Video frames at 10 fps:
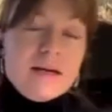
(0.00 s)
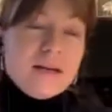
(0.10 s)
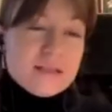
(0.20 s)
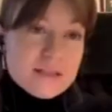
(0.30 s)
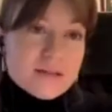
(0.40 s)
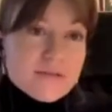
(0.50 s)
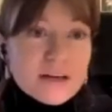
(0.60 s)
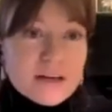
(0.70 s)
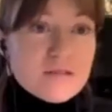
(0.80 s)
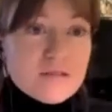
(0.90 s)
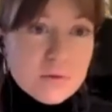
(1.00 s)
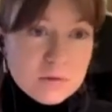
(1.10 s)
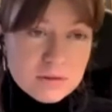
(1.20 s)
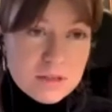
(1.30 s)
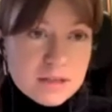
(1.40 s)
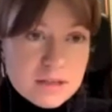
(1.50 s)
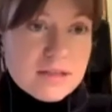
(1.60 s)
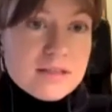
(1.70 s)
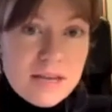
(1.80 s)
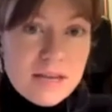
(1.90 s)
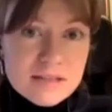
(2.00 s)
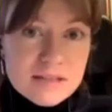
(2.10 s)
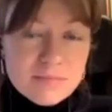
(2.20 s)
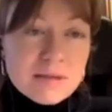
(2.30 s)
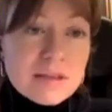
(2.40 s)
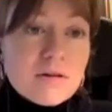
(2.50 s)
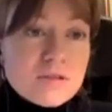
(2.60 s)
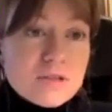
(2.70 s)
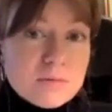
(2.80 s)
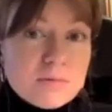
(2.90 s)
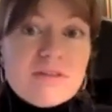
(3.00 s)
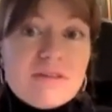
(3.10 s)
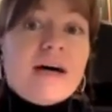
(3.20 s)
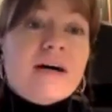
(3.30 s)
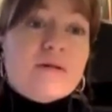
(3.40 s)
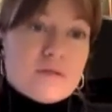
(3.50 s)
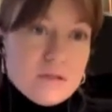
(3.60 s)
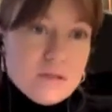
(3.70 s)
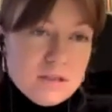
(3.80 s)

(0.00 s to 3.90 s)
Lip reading: Is that first of all, a text can be logical without